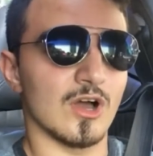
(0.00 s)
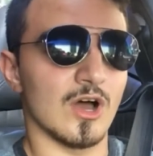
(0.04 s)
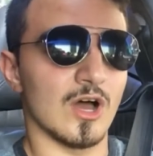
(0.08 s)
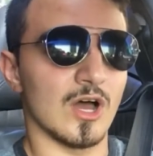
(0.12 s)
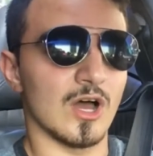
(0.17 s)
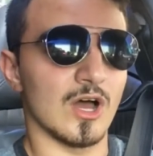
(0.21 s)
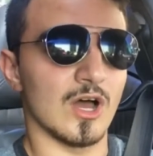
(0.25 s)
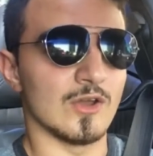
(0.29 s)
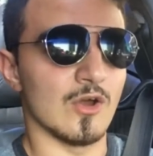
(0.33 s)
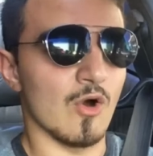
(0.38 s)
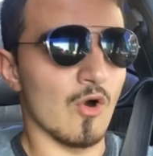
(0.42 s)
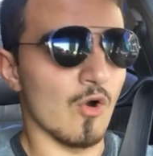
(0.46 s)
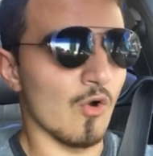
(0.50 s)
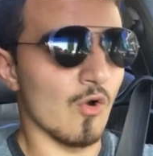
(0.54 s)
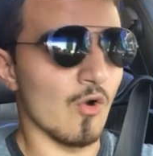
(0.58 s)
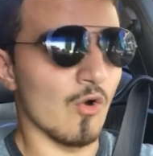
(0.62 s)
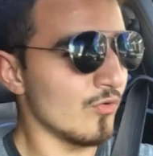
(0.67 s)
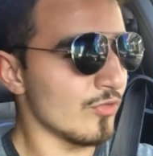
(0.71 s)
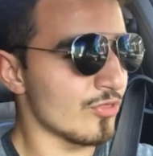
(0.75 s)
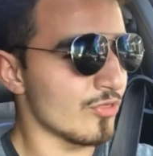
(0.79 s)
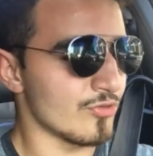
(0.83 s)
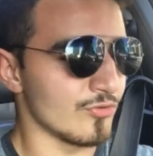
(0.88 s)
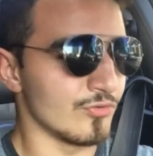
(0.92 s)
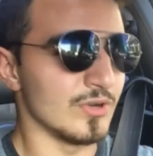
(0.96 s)
an
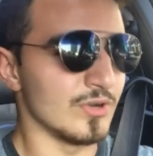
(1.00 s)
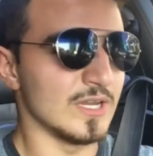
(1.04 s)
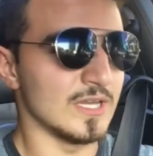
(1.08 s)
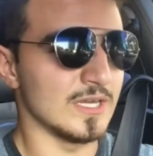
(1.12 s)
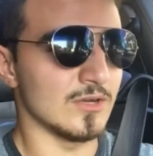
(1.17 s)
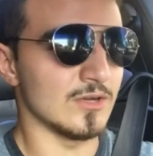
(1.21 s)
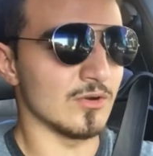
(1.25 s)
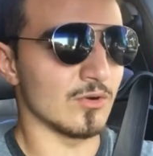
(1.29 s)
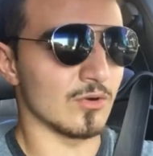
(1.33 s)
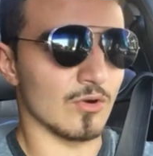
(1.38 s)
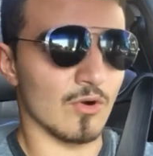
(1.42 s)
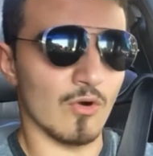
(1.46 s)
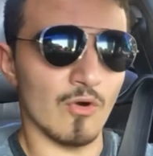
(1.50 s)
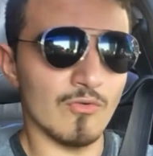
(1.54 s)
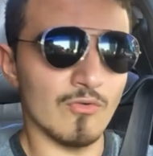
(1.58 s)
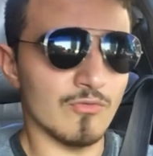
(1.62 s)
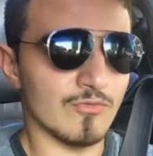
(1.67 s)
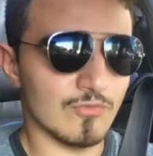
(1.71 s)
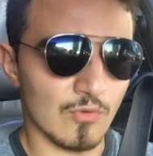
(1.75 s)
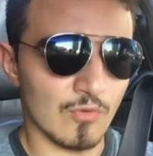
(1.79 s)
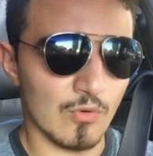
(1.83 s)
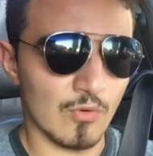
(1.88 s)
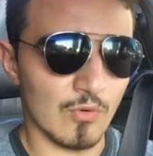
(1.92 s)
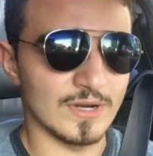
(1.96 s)
03 or
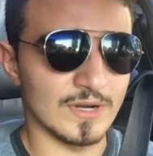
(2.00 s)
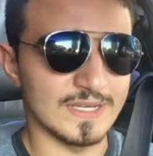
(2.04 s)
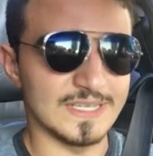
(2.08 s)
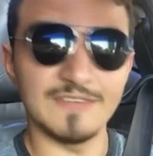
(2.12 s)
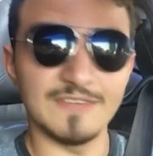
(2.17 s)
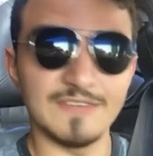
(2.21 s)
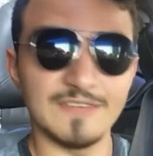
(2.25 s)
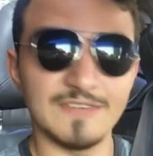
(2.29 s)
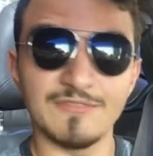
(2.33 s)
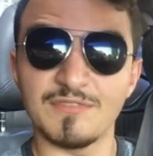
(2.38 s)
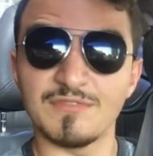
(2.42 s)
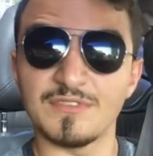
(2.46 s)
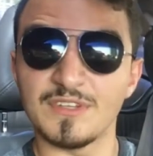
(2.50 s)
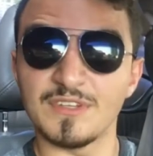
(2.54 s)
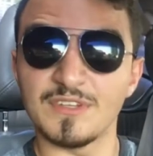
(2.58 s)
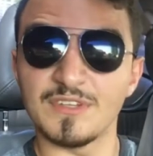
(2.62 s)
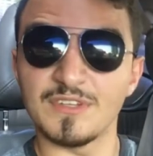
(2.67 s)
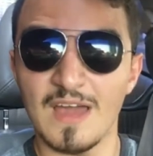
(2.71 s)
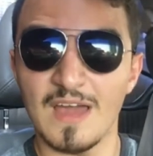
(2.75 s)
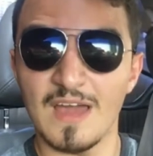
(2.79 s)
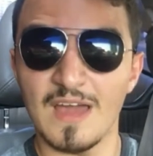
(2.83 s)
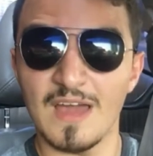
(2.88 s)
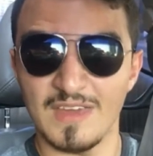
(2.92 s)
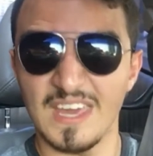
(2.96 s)
04
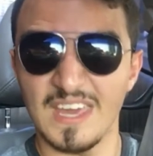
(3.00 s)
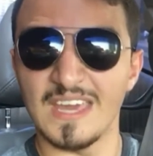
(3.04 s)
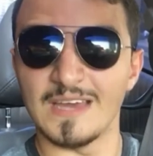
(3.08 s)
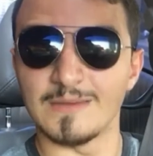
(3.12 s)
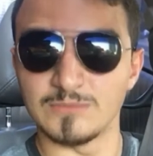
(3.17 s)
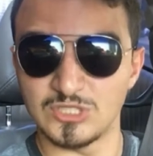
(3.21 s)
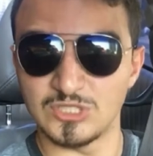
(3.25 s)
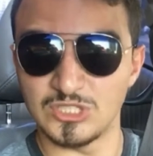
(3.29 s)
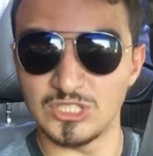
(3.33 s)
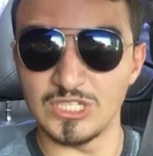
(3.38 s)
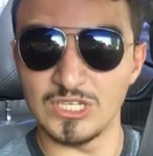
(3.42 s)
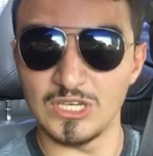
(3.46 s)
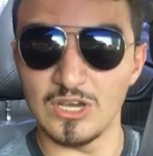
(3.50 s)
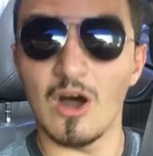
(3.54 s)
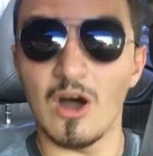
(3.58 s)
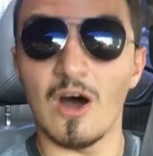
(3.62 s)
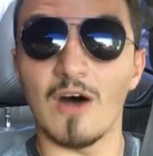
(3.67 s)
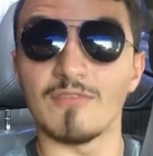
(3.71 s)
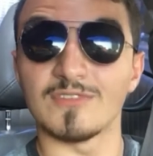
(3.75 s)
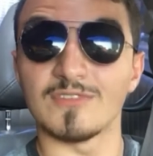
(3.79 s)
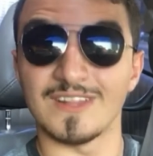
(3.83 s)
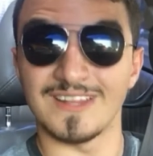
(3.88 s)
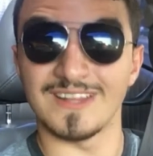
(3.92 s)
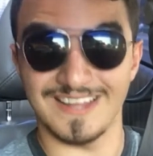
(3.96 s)
E55 AMG
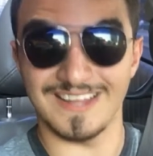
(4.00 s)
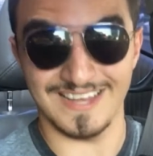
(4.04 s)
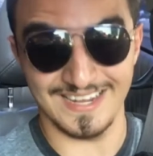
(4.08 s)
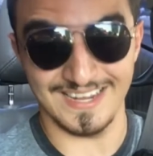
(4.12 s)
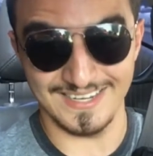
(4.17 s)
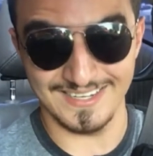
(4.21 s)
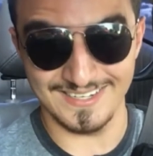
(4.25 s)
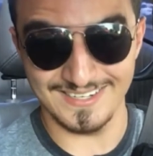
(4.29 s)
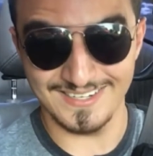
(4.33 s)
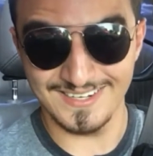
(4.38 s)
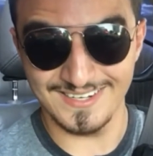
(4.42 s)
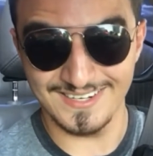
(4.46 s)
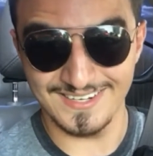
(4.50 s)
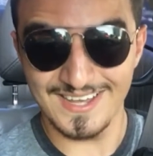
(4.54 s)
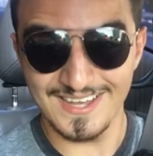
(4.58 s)
off the line.